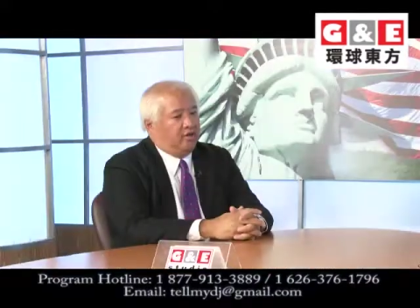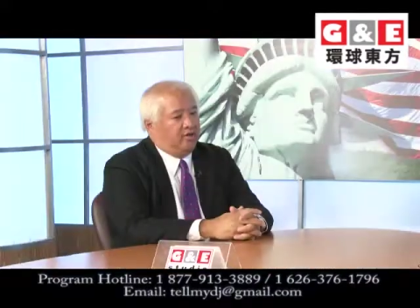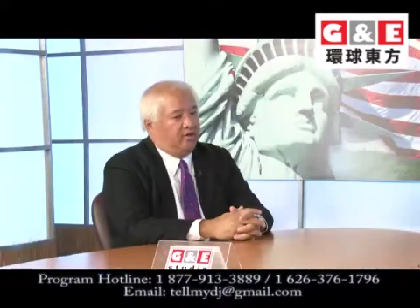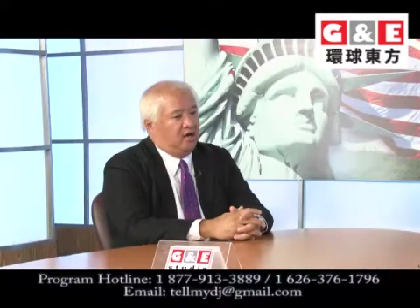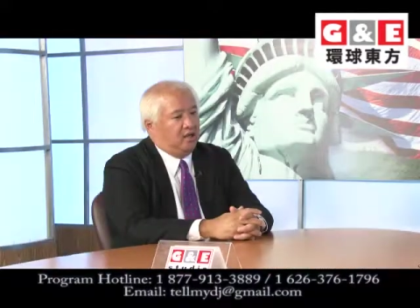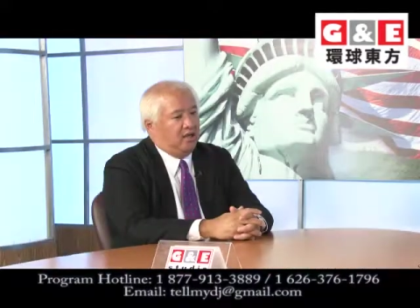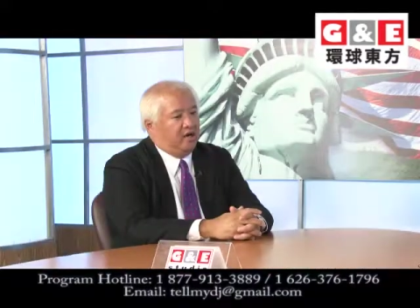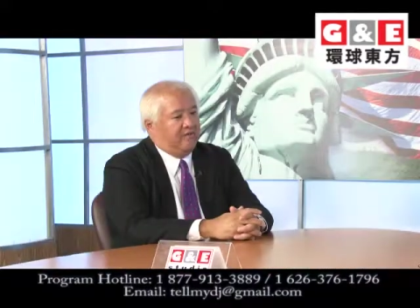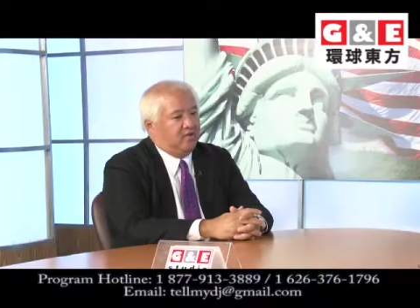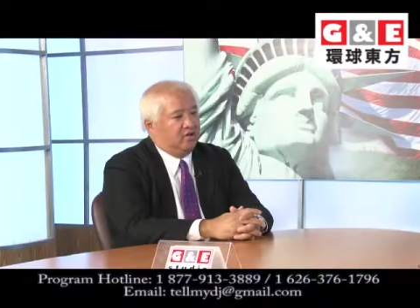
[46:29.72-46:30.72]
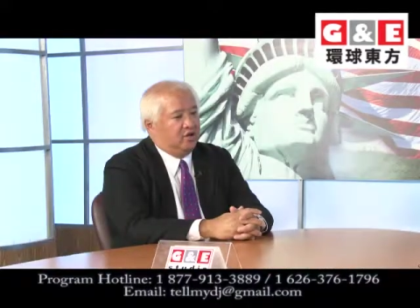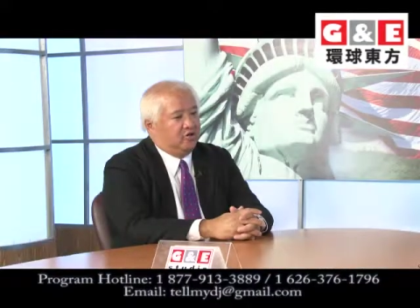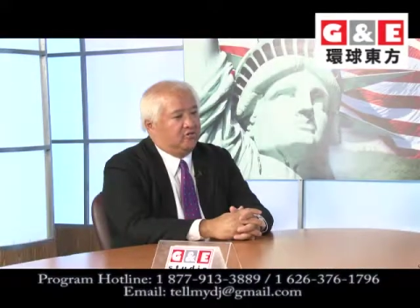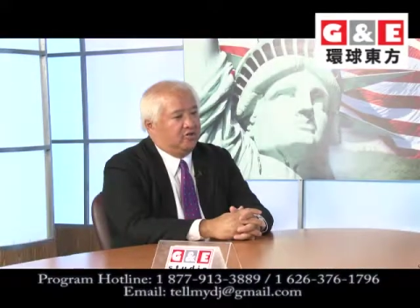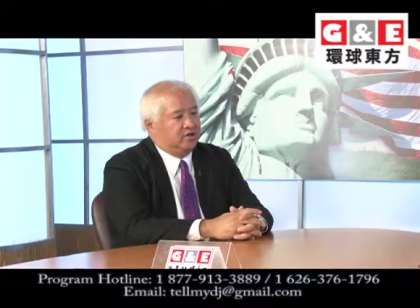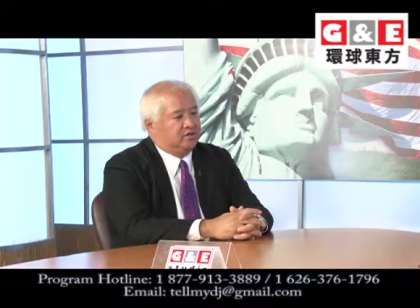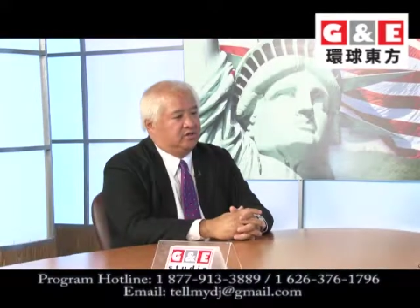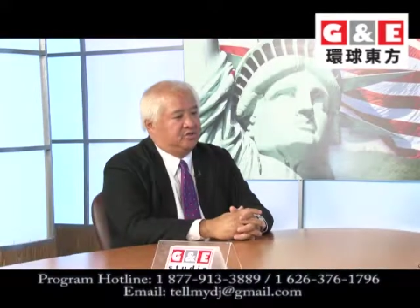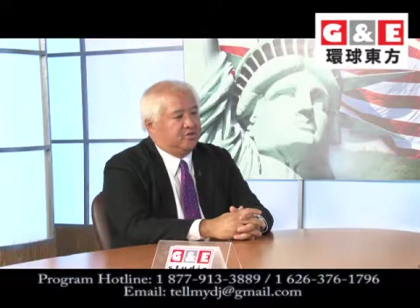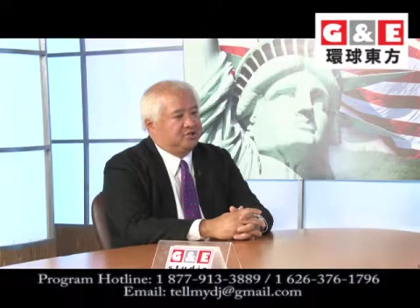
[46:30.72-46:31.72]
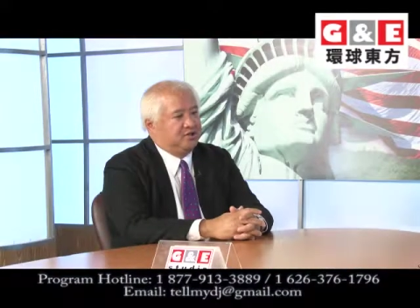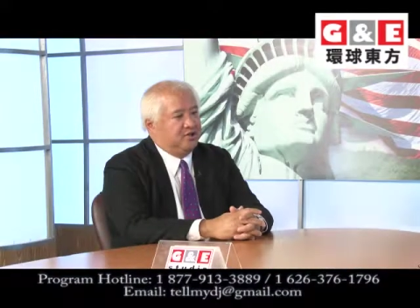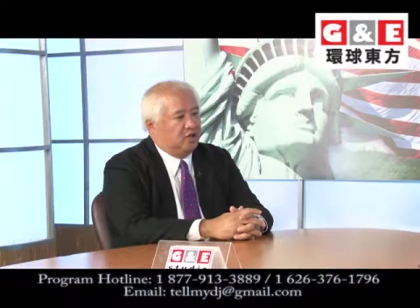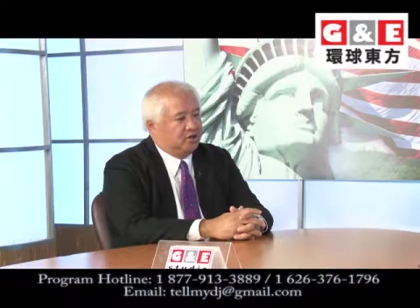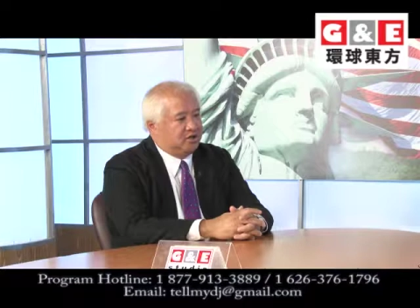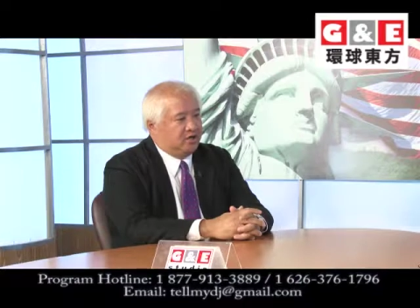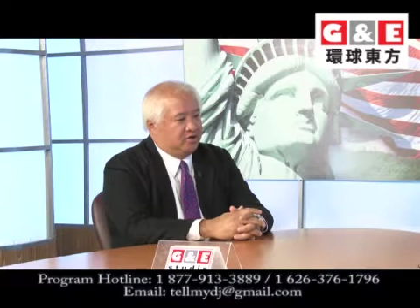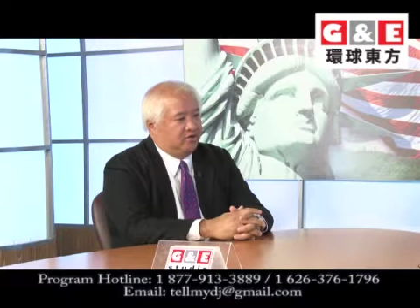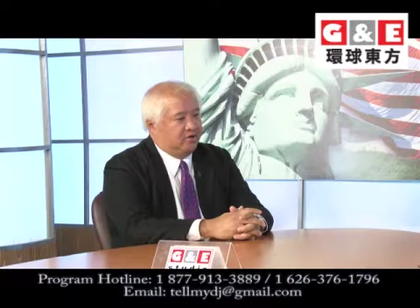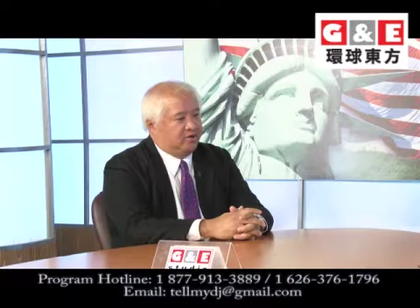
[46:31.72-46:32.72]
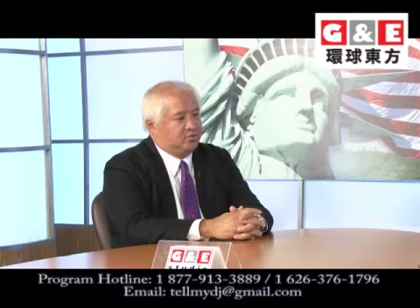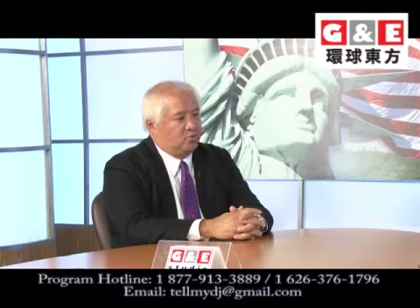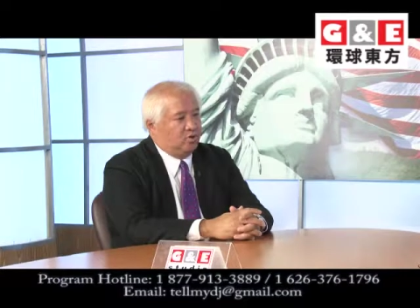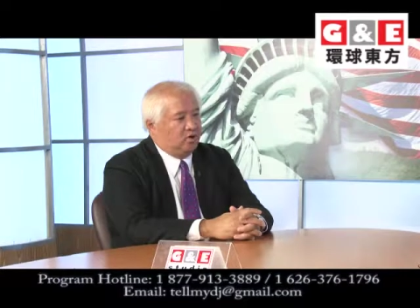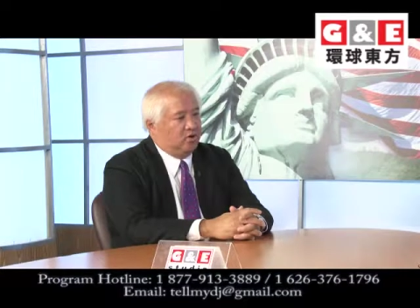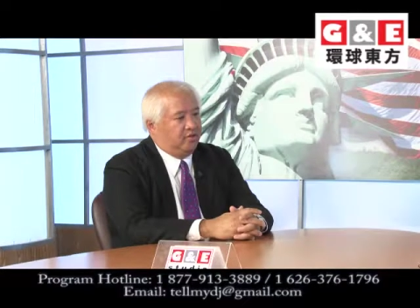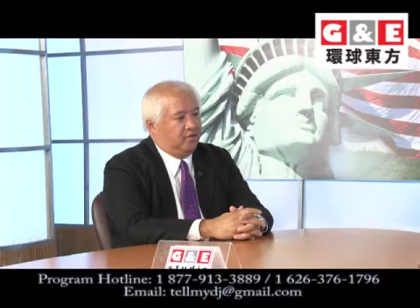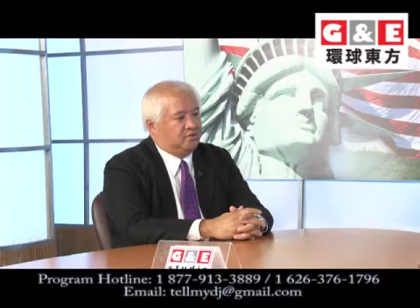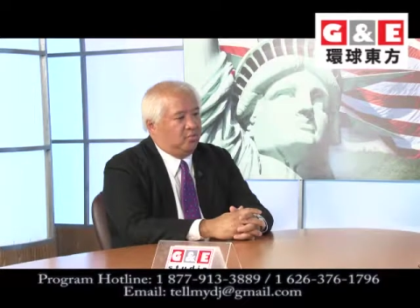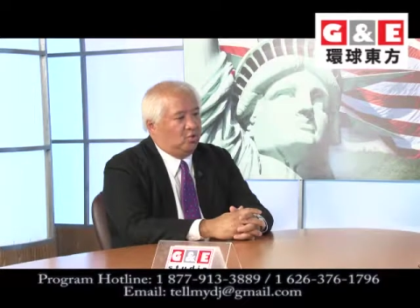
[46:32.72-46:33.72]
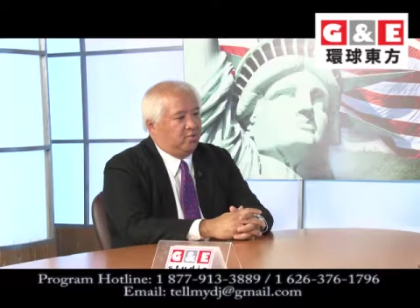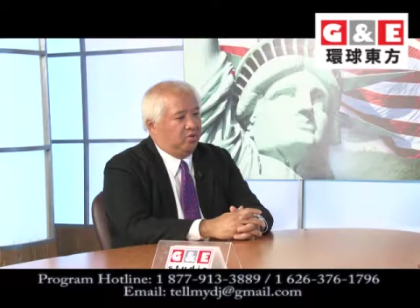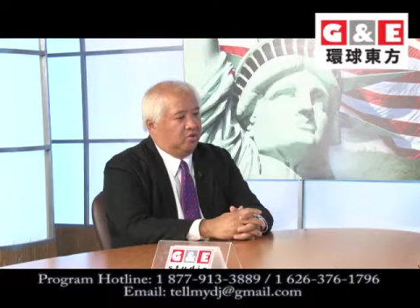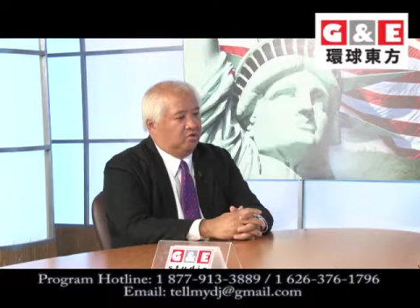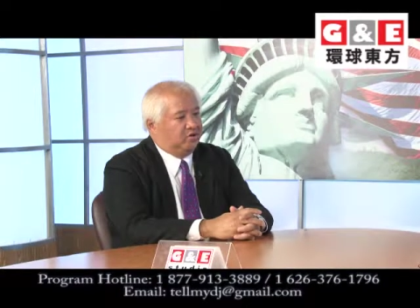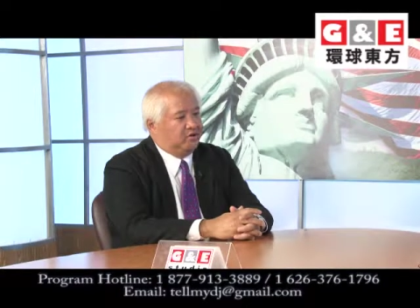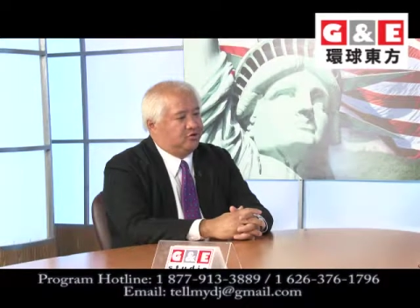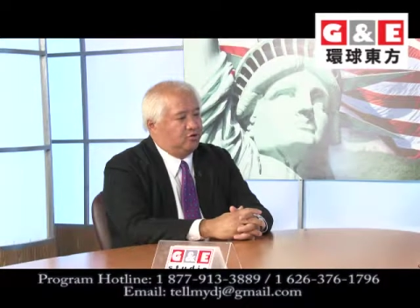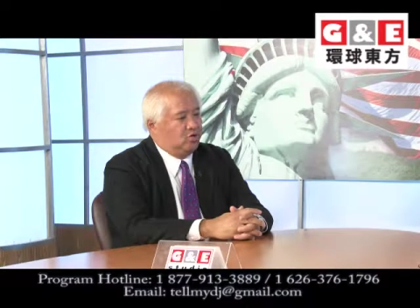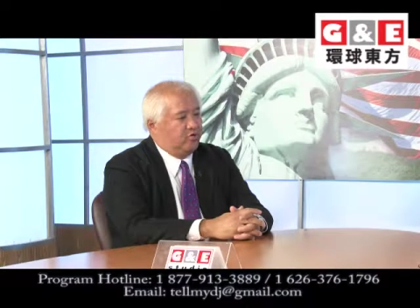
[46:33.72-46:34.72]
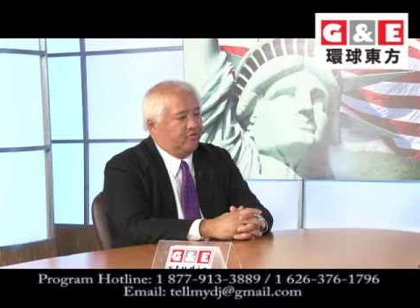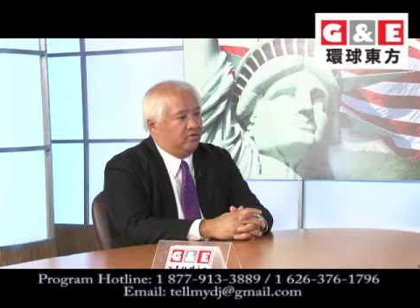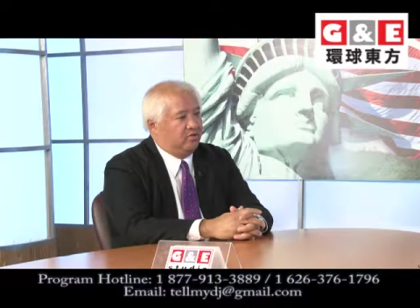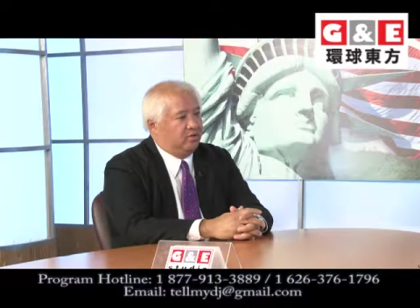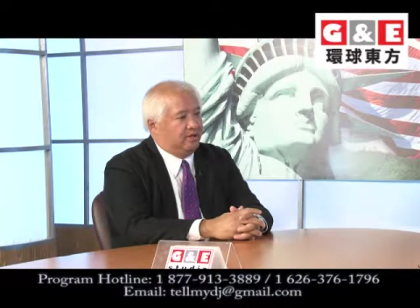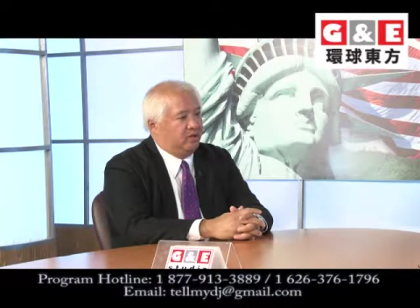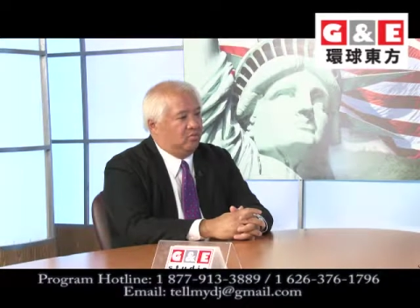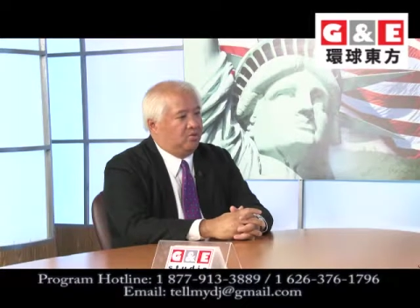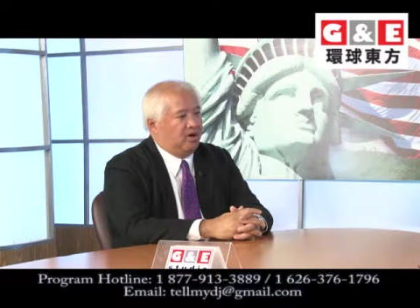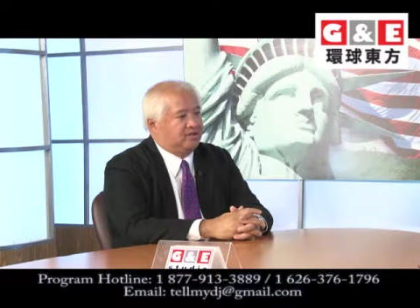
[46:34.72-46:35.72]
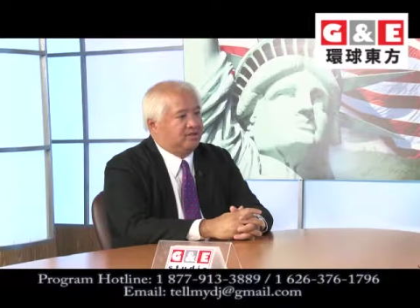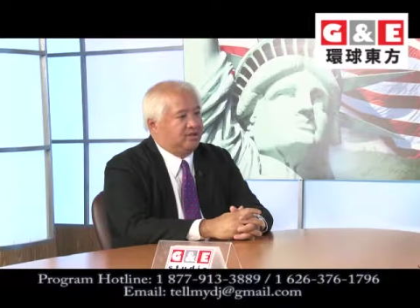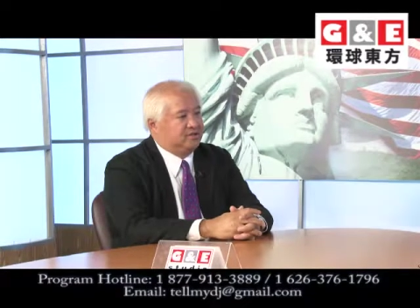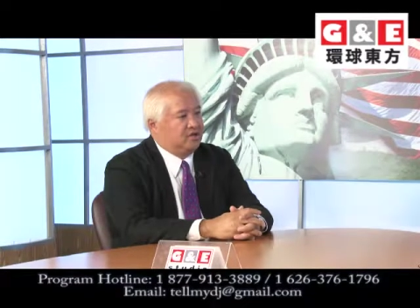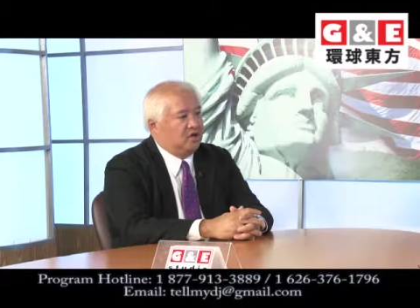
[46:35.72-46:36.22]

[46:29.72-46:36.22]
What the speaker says: that in a lot of other countries, especially in those countries where there's more political control over the legal process,